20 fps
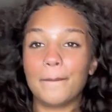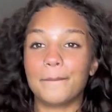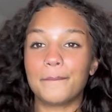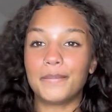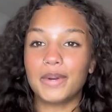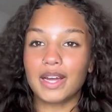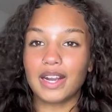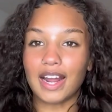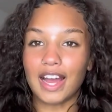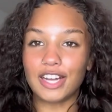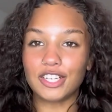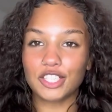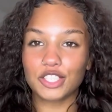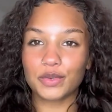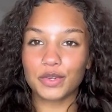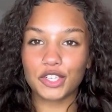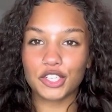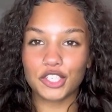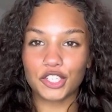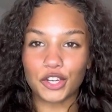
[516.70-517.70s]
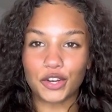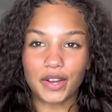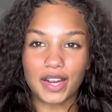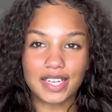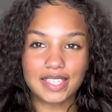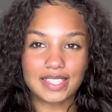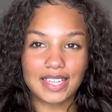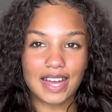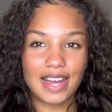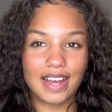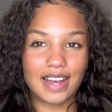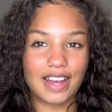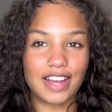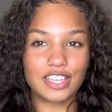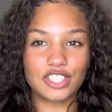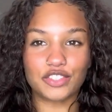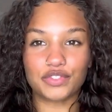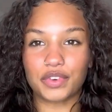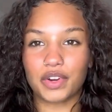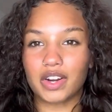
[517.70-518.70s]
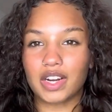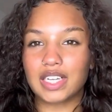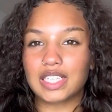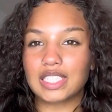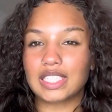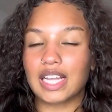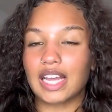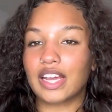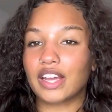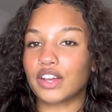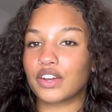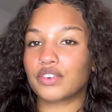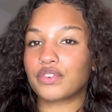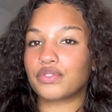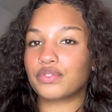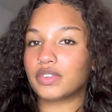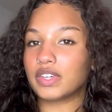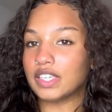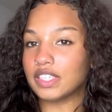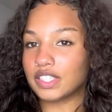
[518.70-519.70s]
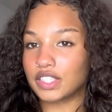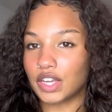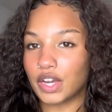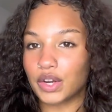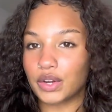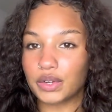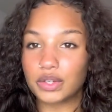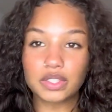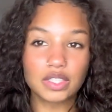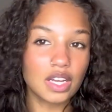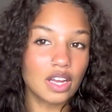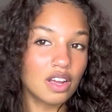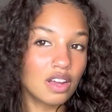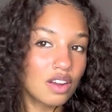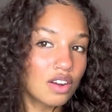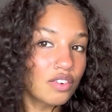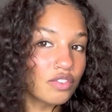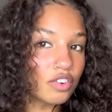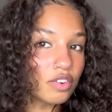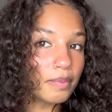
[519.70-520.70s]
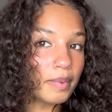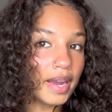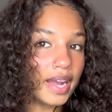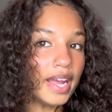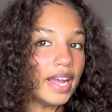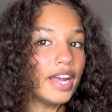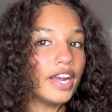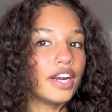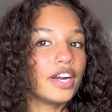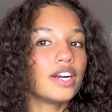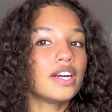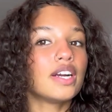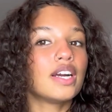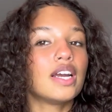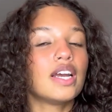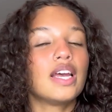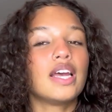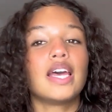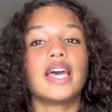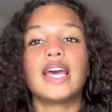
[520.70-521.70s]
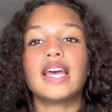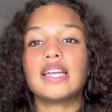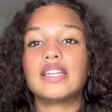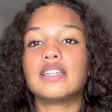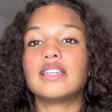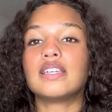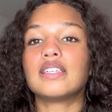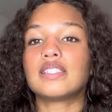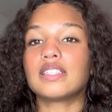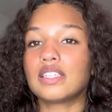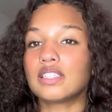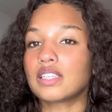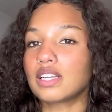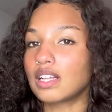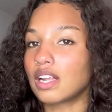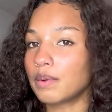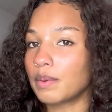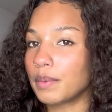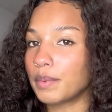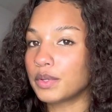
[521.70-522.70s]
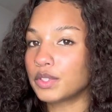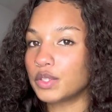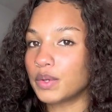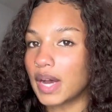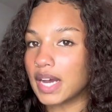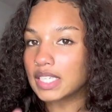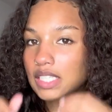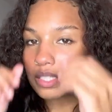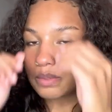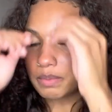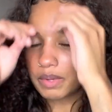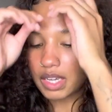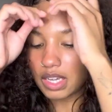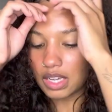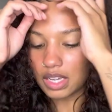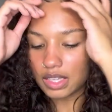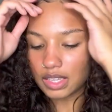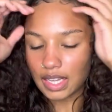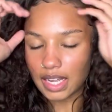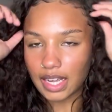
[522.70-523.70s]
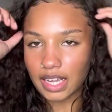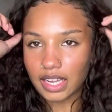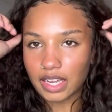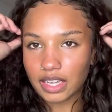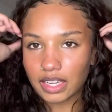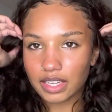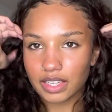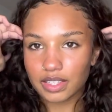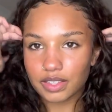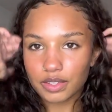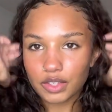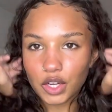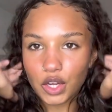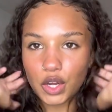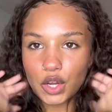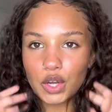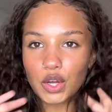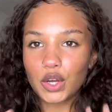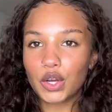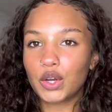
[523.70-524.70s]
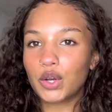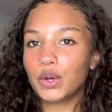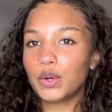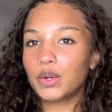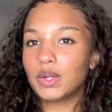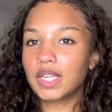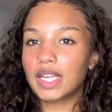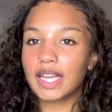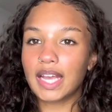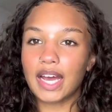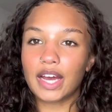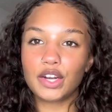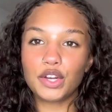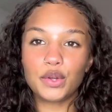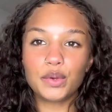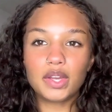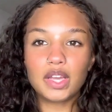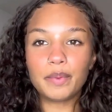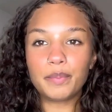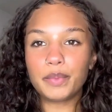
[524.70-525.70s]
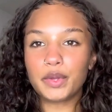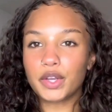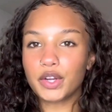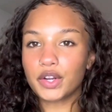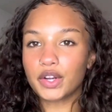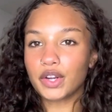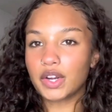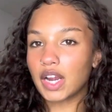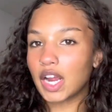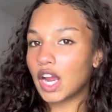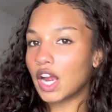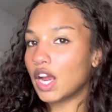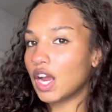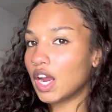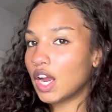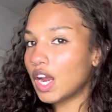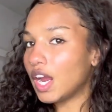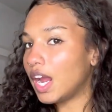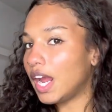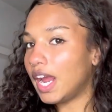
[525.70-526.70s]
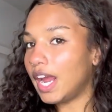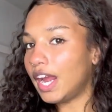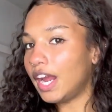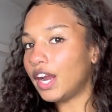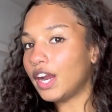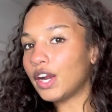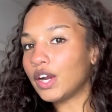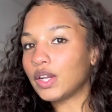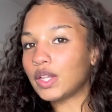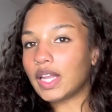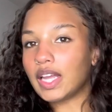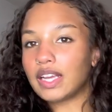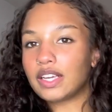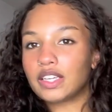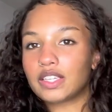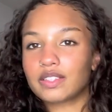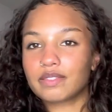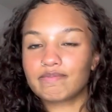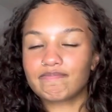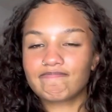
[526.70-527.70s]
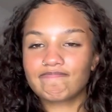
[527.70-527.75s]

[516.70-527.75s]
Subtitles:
But I just want to show you guys that as far as like frizz goes for my hair. And since a lot of people do ask me like, oh, like how do you keep your hair like